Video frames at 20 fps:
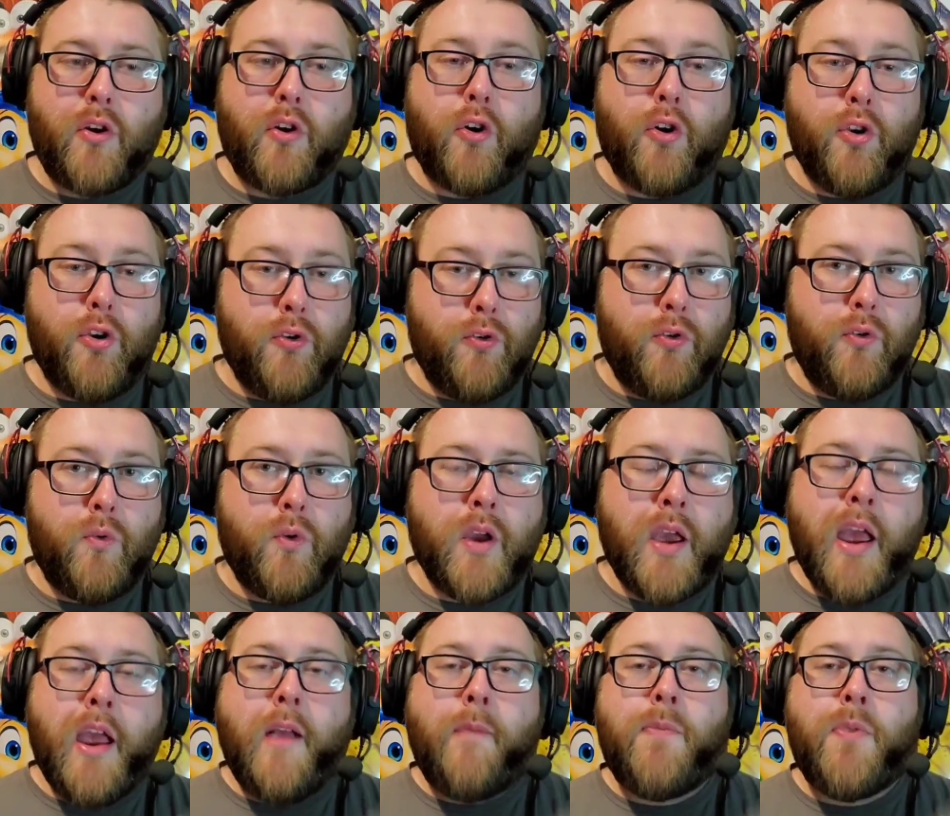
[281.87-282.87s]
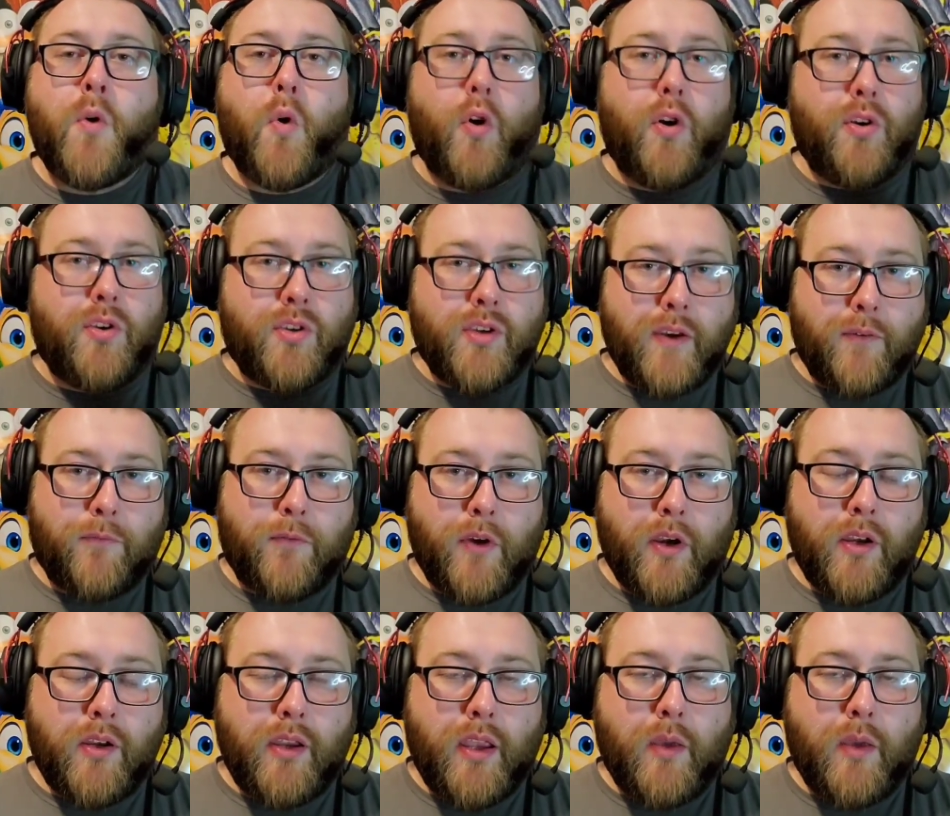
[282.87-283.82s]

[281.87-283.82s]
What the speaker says: or new or different.